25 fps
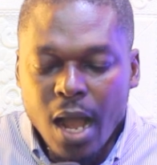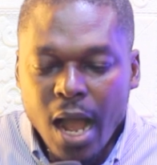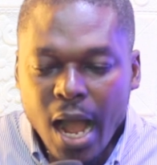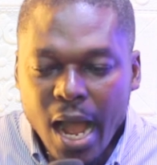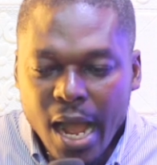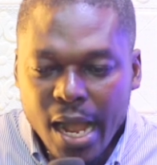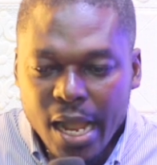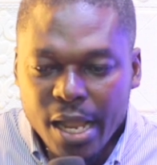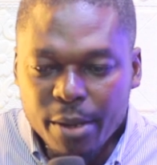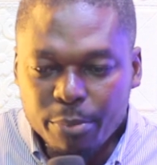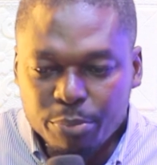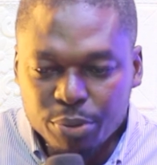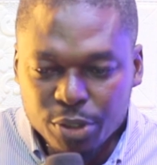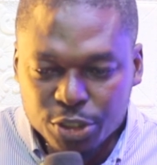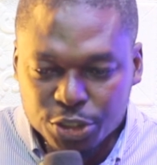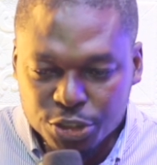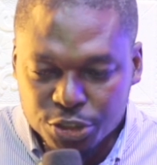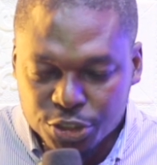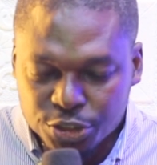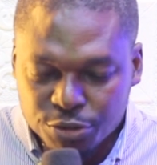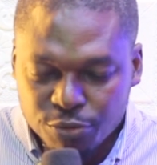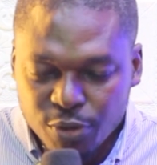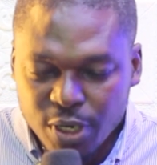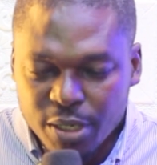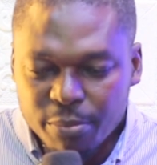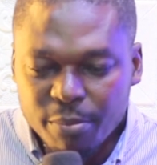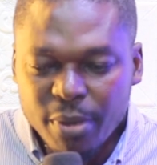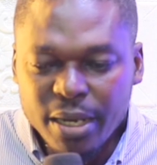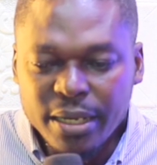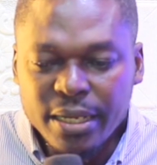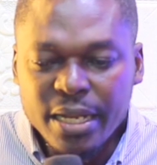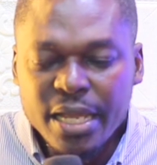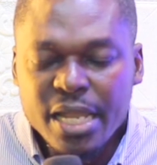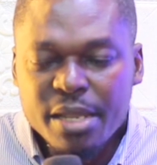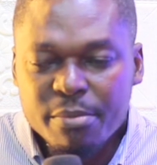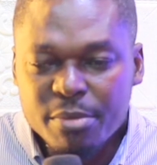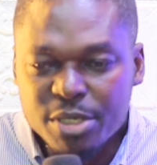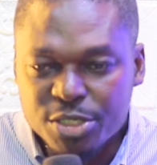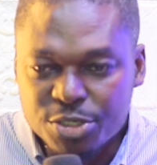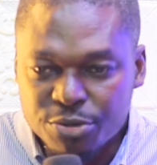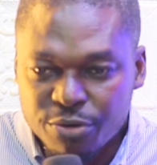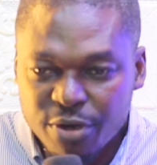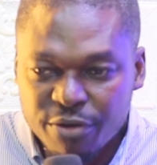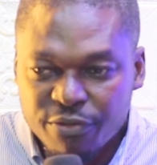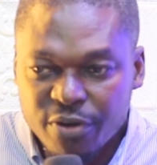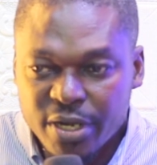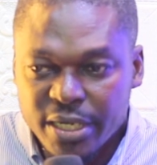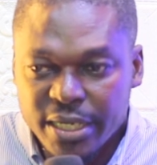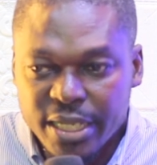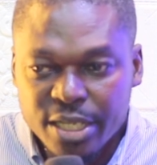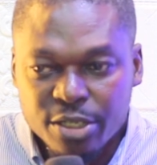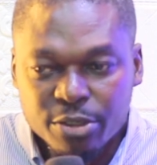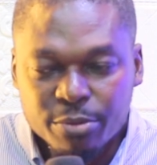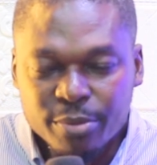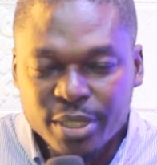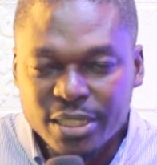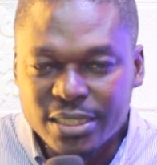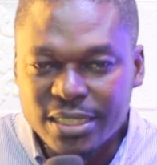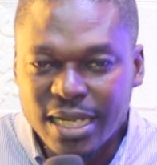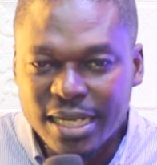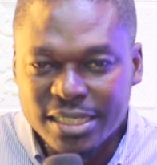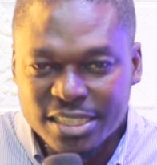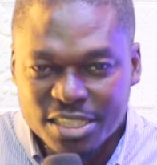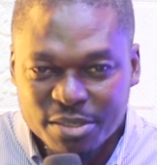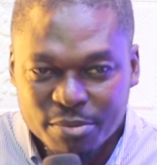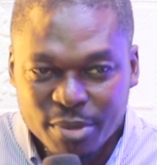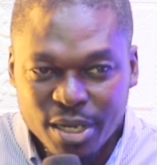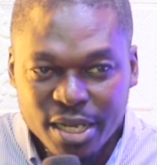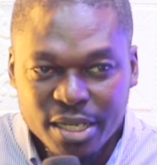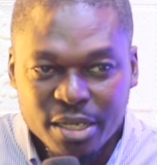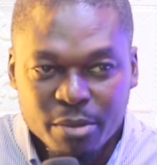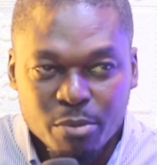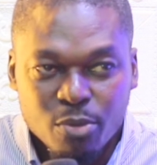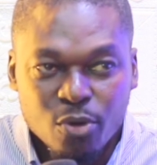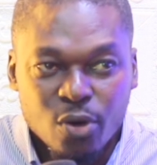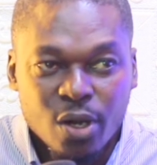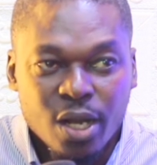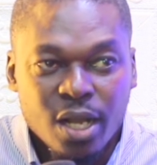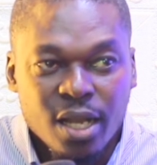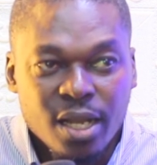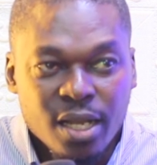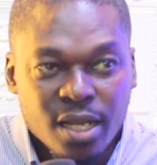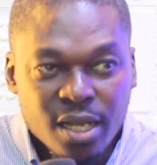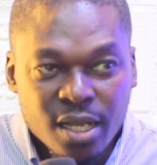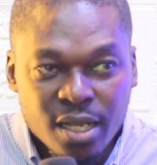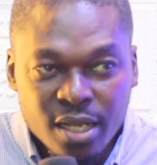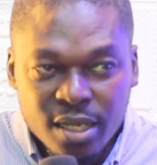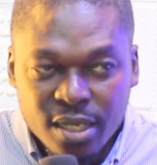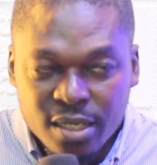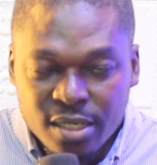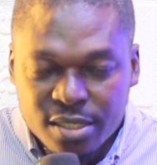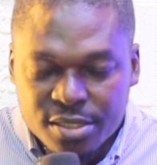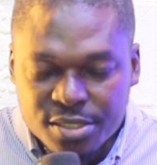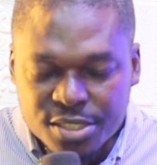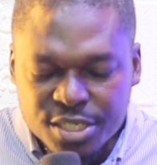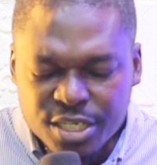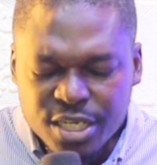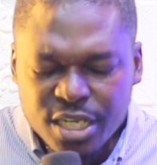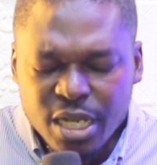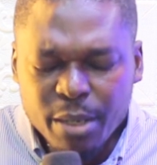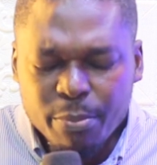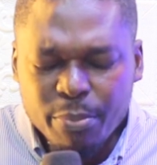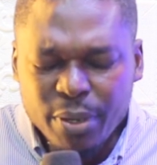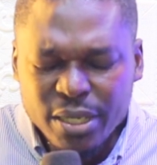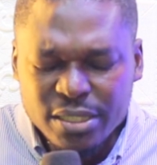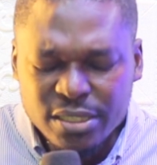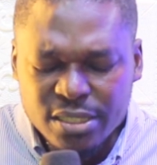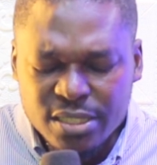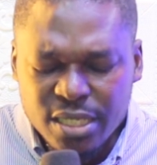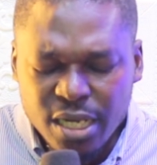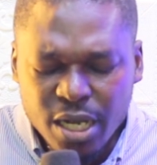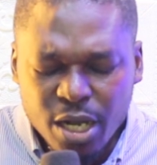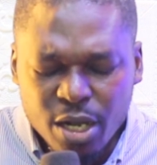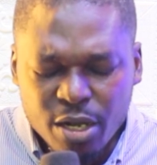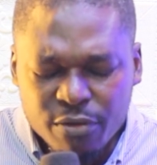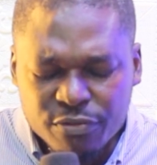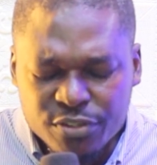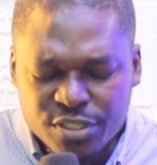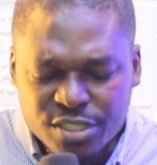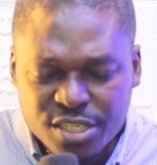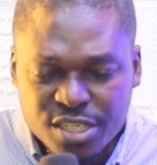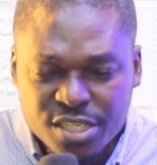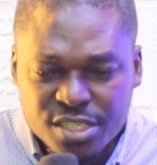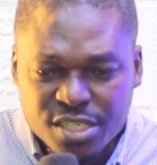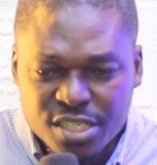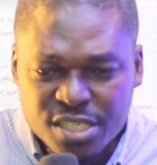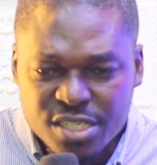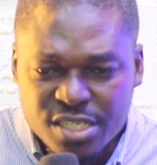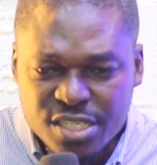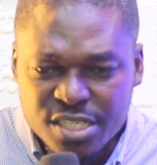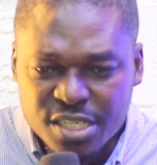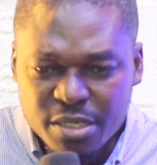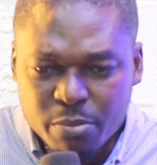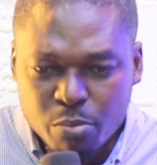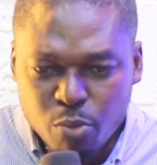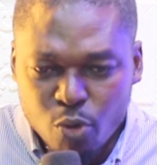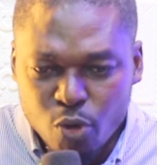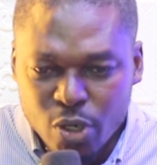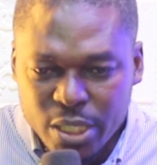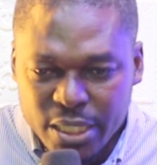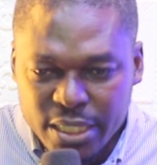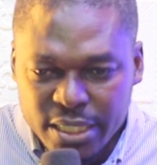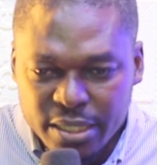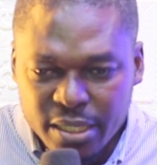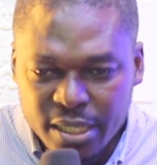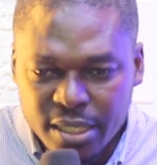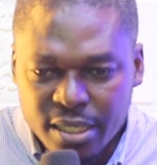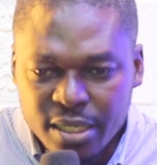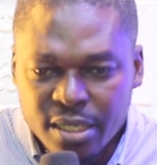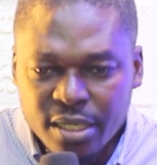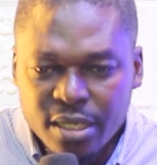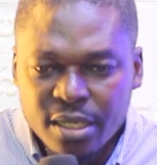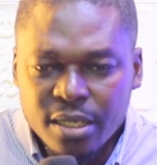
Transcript: Hi, precious one. My name is Reverend Gilbert Agyemang Yeboah, Senior Pastor of CCC Boadi.